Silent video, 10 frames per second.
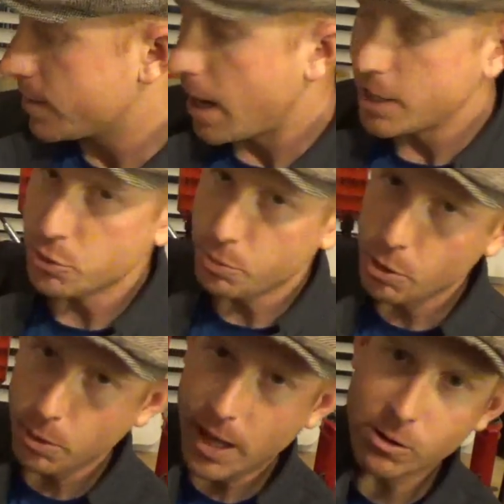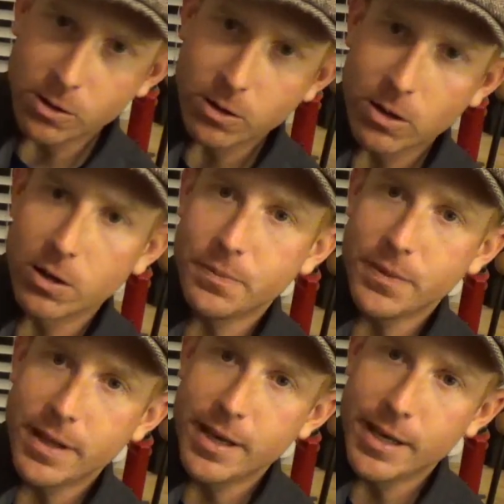isopropyl
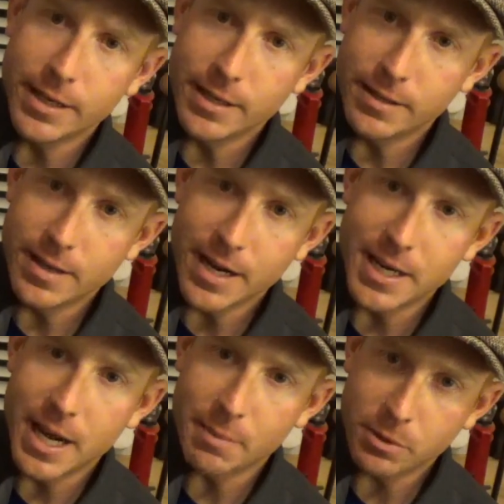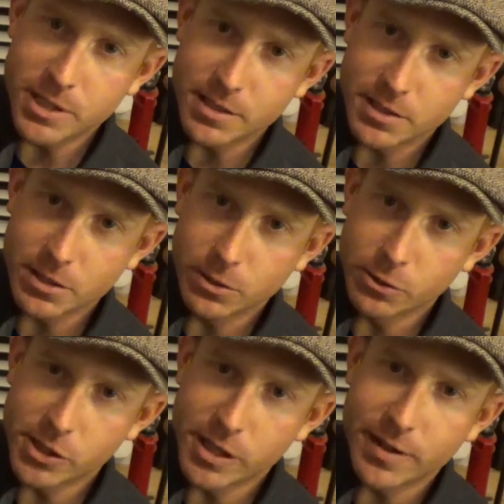alcohol in 99%
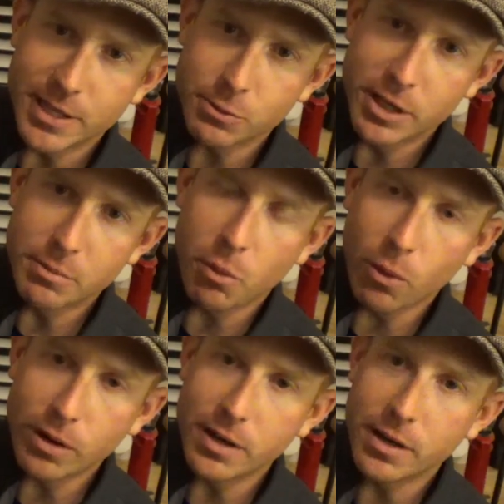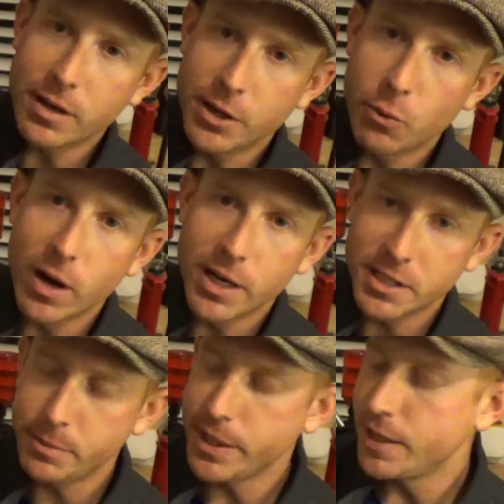solution, and that's really important. You want it
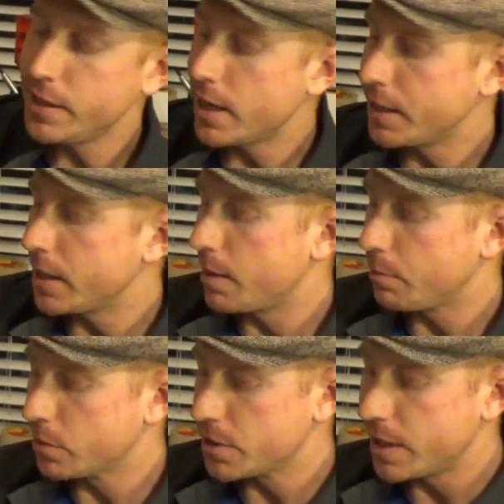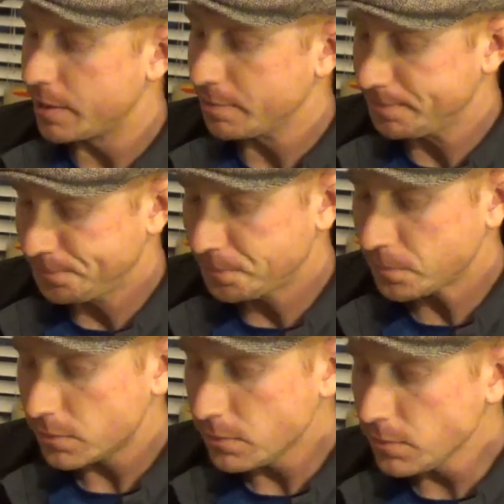to be 99%.
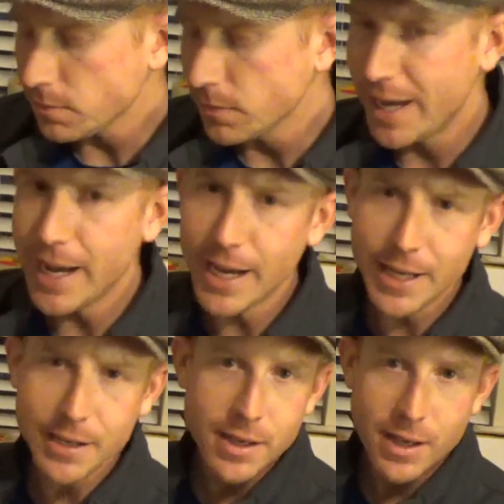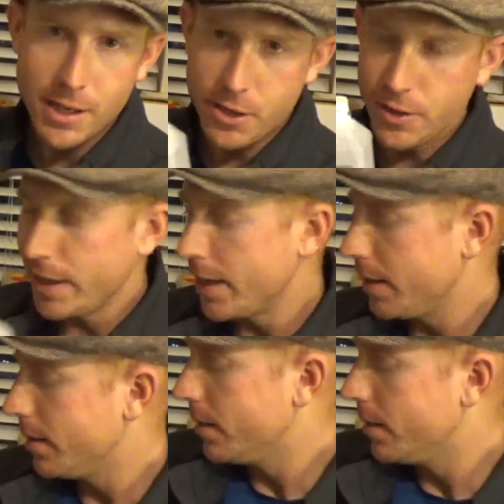And you can get